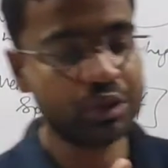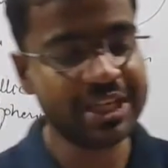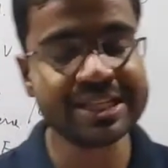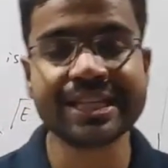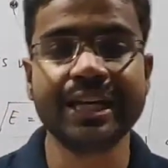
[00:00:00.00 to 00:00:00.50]

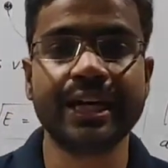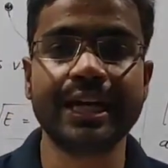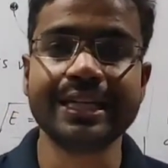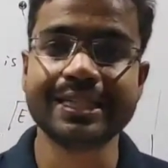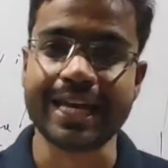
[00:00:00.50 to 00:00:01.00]
things here
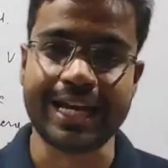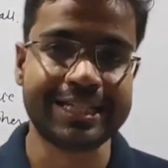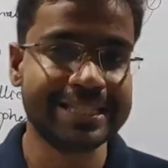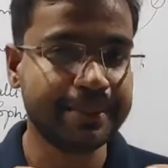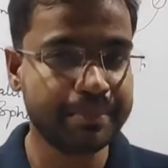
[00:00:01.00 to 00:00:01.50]
is that
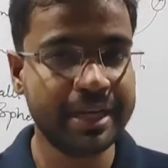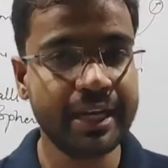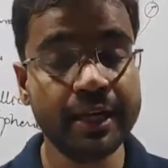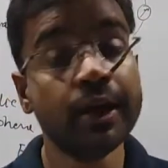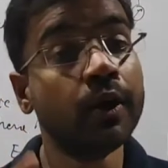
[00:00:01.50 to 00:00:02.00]

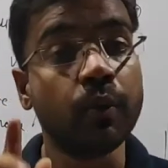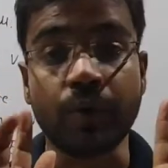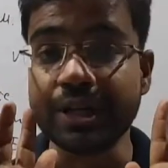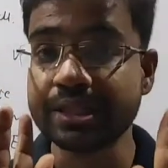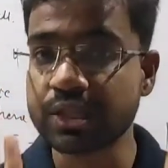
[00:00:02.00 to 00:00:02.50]
simply what
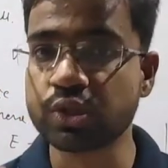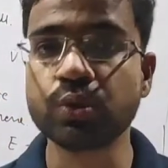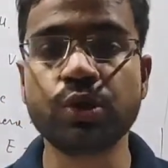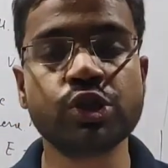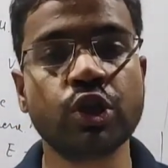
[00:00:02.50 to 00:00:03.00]
is the
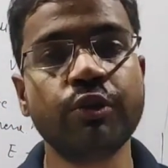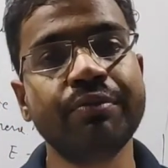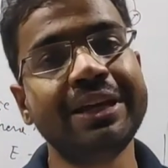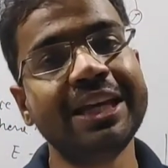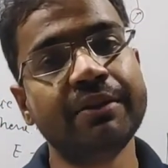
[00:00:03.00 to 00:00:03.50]
source of
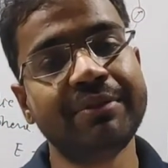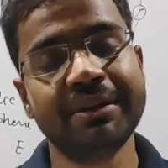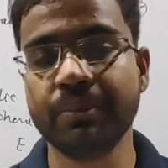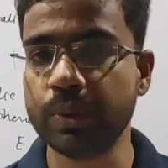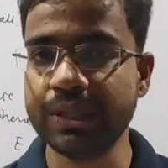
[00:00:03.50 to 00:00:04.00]
EM
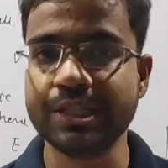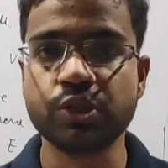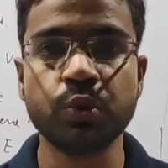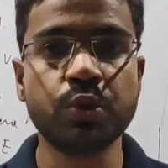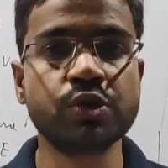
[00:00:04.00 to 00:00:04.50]
wave?
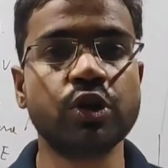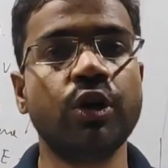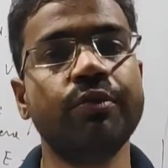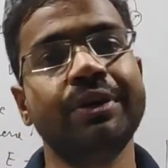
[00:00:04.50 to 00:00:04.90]
Source of